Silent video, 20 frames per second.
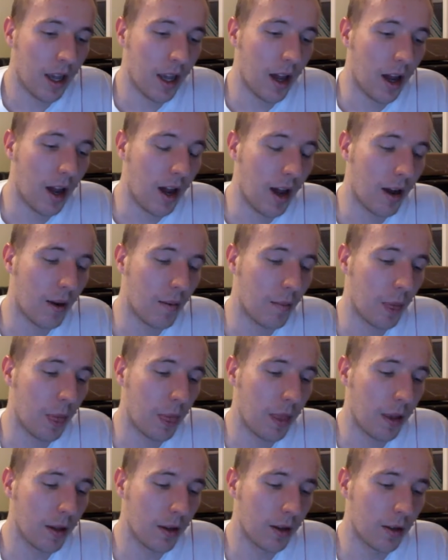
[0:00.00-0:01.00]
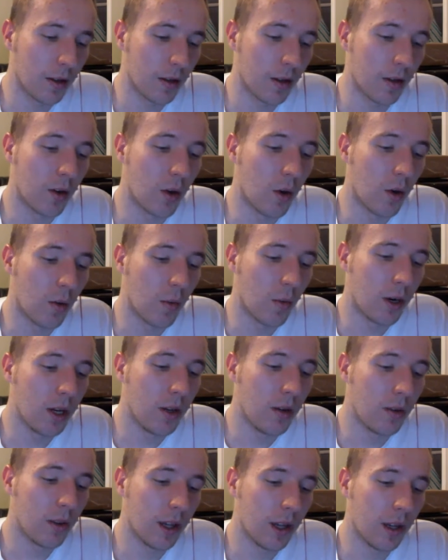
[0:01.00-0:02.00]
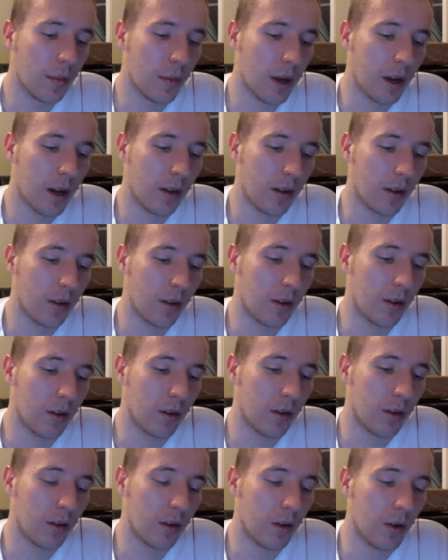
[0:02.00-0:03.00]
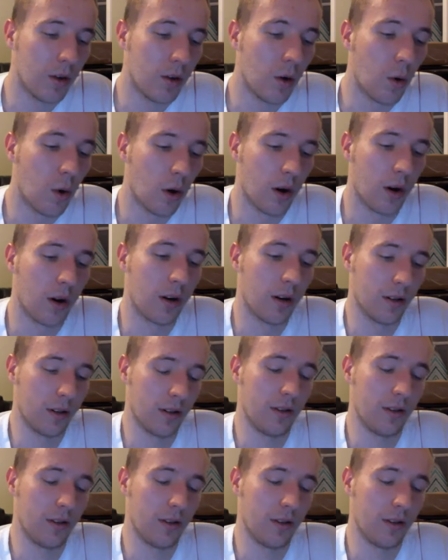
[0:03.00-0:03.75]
What do you think about Gore?